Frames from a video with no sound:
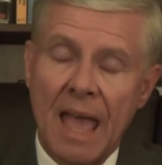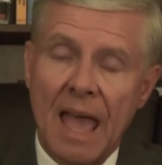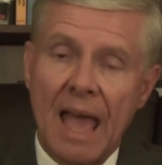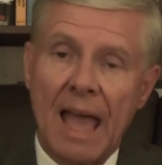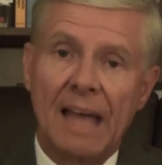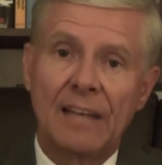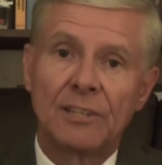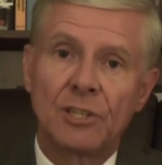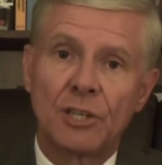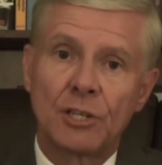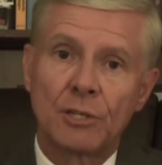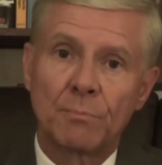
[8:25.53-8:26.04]

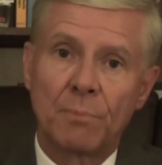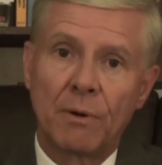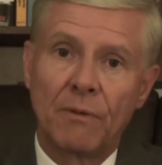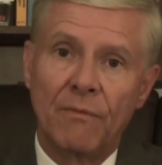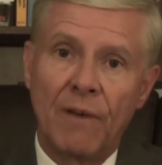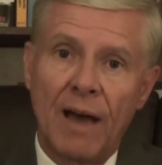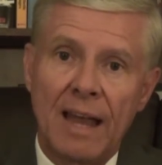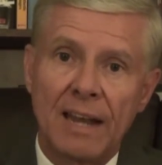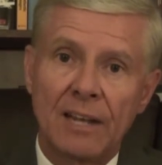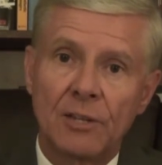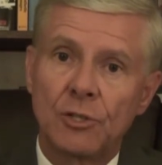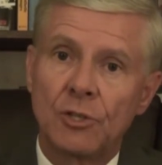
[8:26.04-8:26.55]
as is
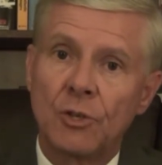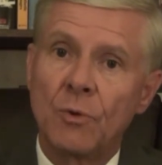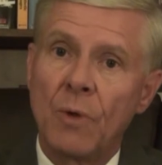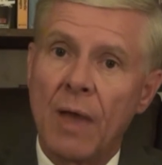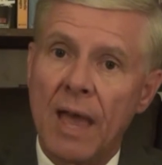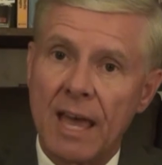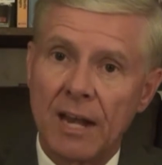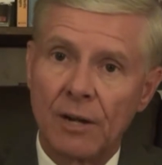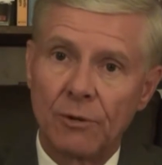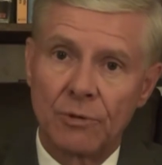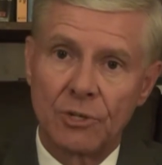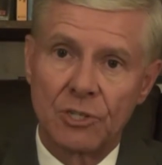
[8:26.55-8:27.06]
provided to
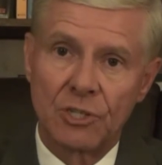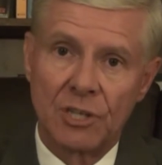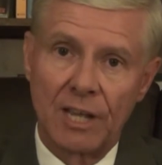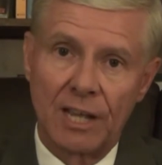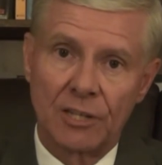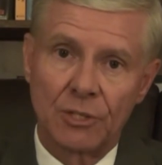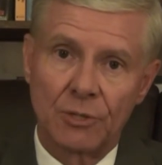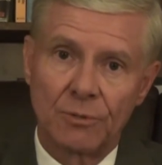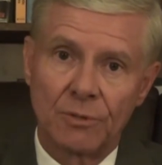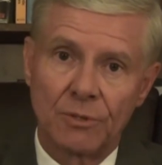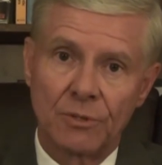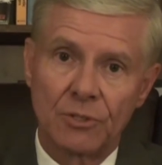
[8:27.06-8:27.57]

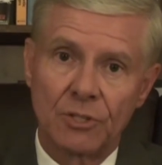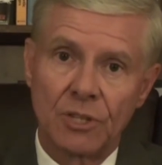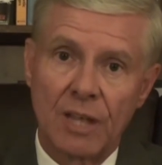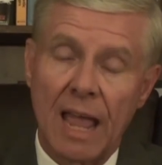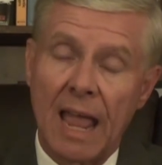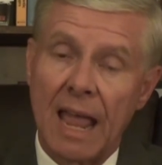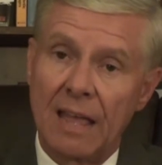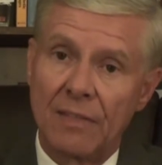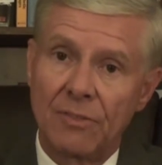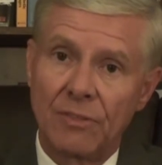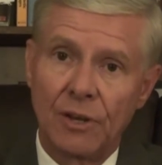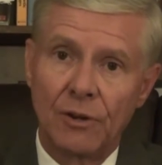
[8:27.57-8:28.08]
heterosexuals
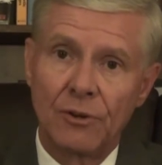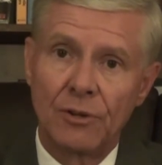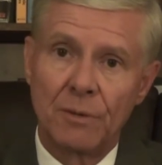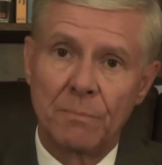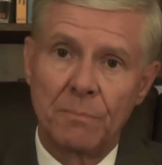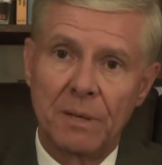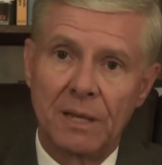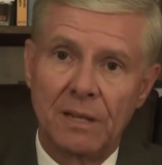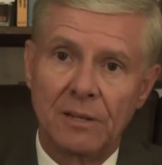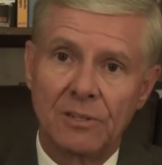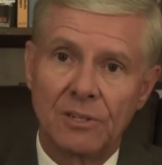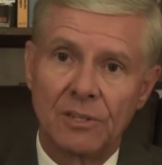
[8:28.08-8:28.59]
and their
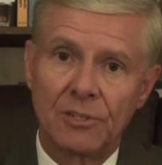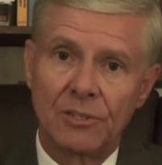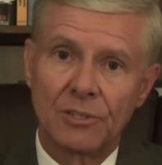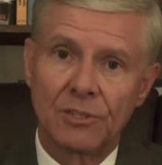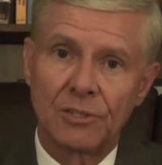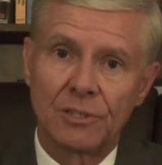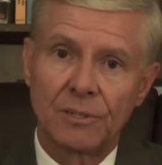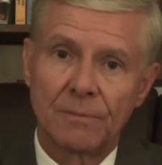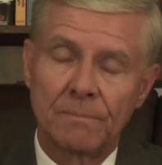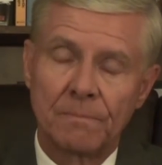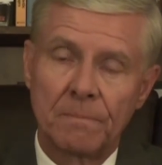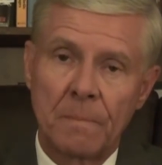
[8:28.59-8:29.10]

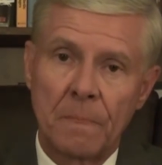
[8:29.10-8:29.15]
dependents.